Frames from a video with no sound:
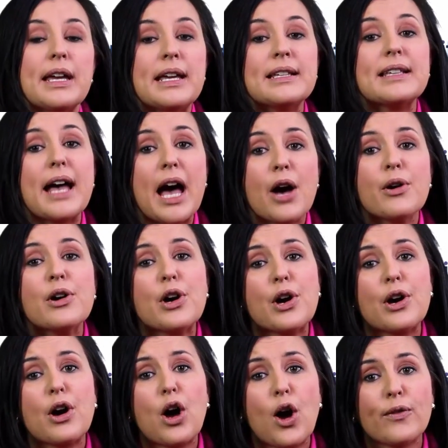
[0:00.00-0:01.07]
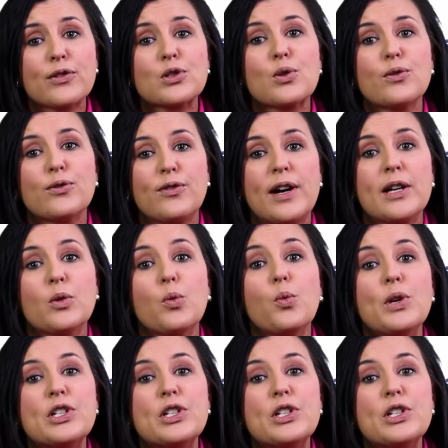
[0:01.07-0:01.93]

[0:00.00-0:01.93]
is our offshore fund,